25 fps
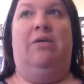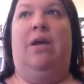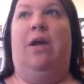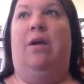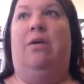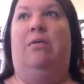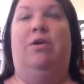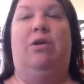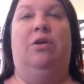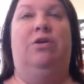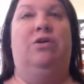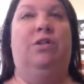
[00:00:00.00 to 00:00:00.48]
They
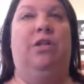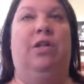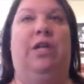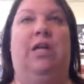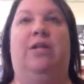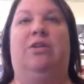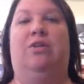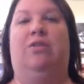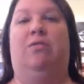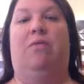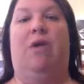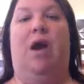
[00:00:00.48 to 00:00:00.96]
don't usually
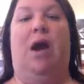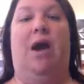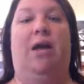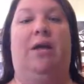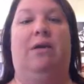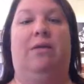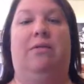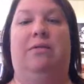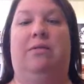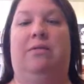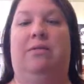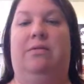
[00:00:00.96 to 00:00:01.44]
get to
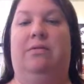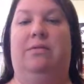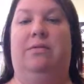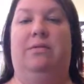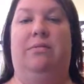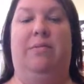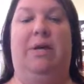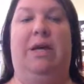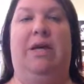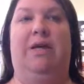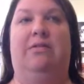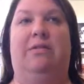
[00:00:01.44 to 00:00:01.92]
write
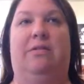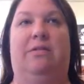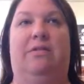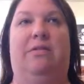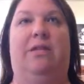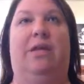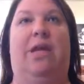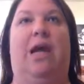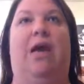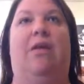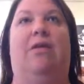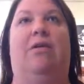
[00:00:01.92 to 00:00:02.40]
pieces
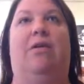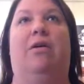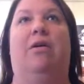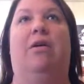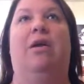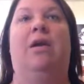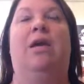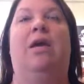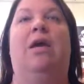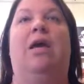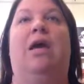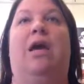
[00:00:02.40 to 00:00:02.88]
together.
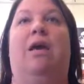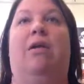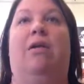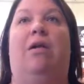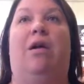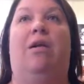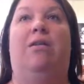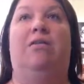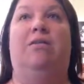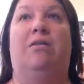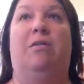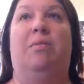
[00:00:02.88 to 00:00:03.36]
It'll
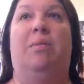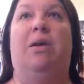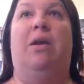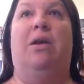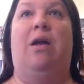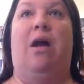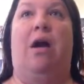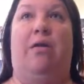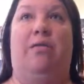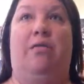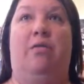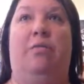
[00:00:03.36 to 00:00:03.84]
also be
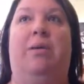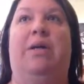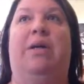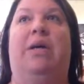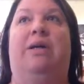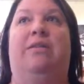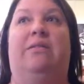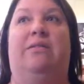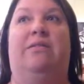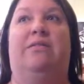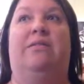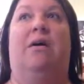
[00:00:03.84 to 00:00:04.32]
novel
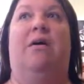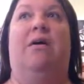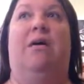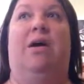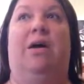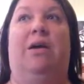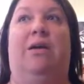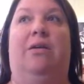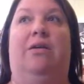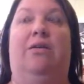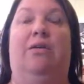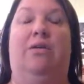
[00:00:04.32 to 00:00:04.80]
because it's
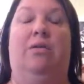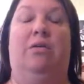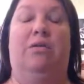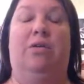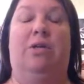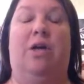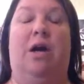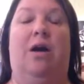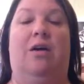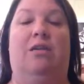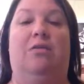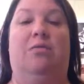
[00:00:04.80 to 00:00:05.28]
on Google
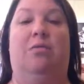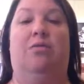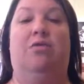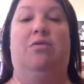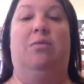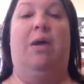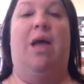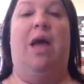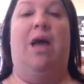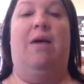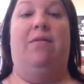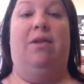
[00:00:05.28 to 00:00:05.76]
Docs, which
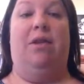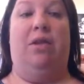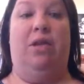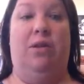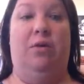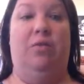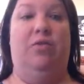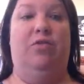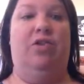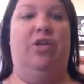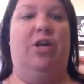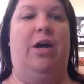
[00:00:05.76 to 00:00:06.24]
we haven't
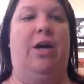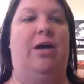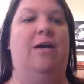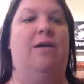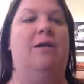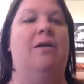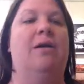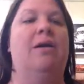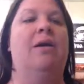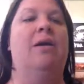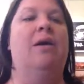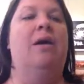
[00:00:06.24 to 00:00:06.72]
used
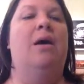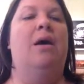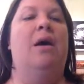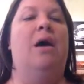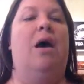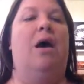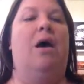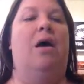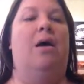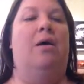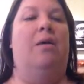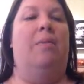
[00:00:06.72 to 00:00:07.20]
yet.
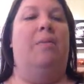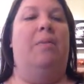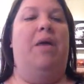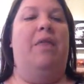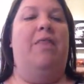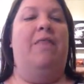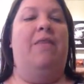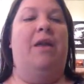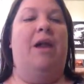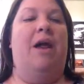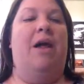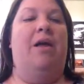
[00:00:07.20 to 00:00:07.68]

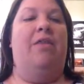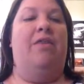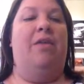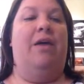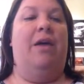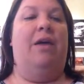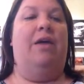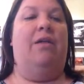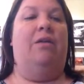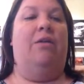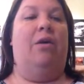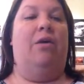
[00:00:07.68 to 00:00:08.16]
And then I
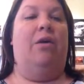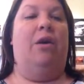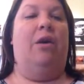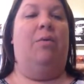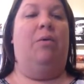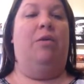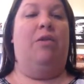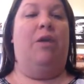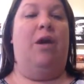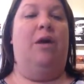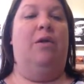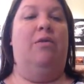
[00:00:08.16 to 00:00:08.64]
think learning
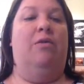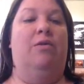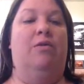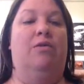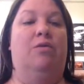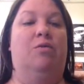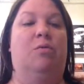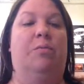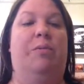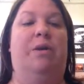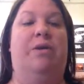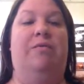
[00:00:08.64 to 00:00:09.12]
with
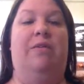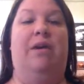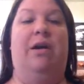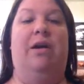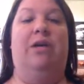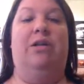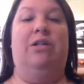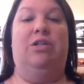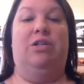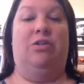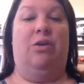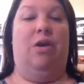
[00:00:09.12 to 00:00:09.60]
others will be
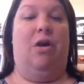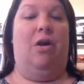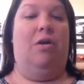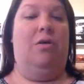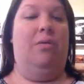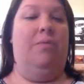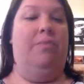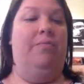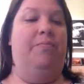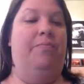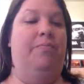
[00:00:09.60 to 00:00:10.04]
very strong.